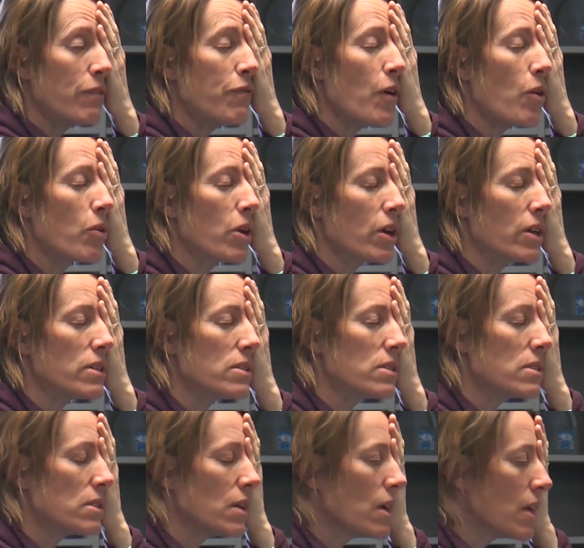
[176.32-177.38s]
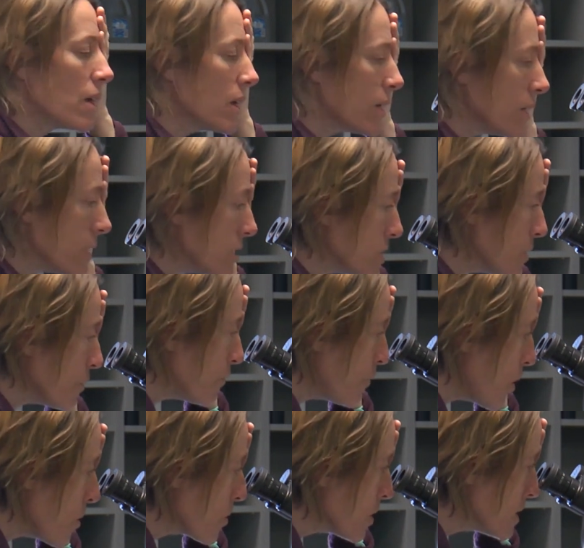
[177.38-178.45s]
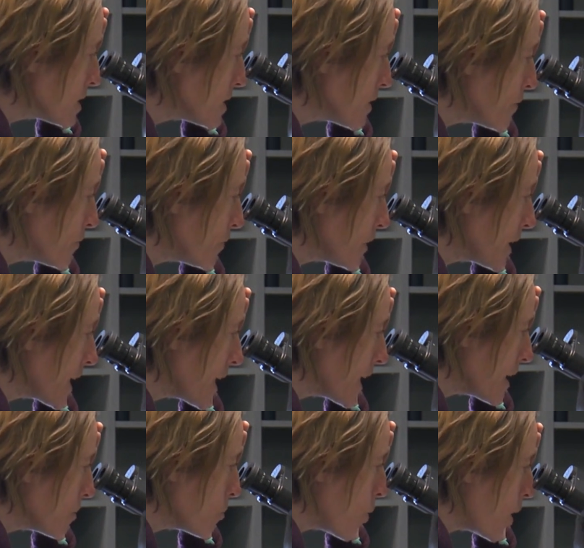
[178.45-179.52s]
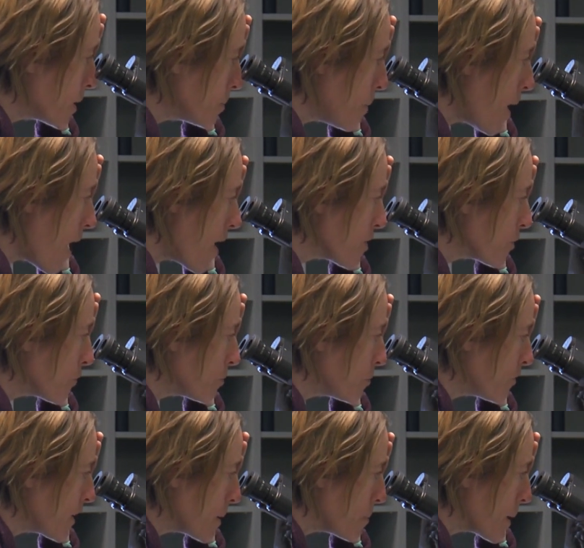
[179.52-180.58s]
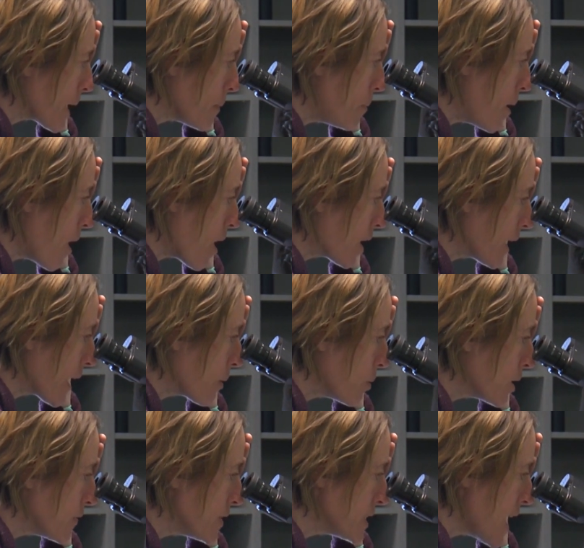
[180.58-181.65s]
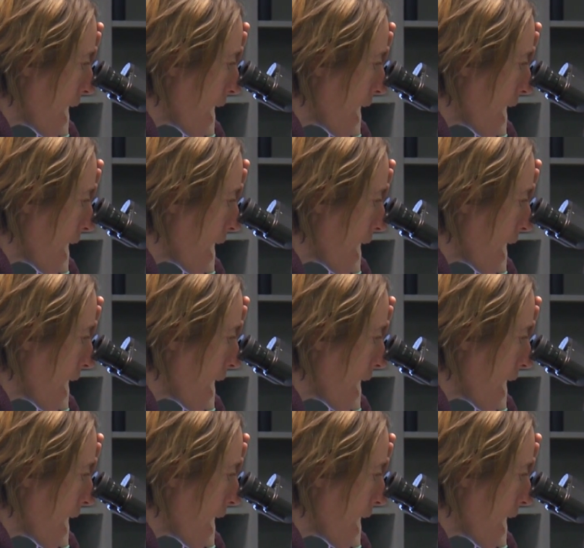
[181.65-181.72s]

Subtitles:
focus to focus the flea, one part of the flea. Pick a part, like one of his